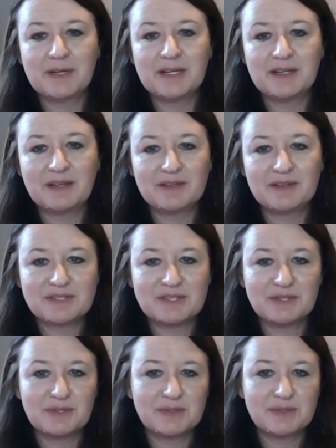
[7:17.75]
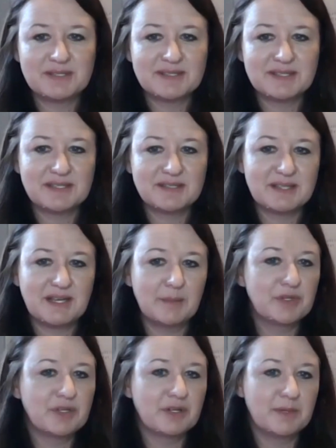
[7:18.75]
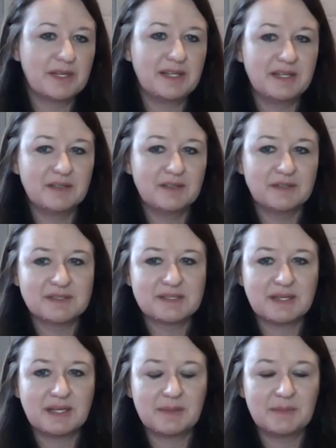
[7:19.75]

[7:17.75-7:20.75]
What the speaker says: about and others do is hyperthermic needles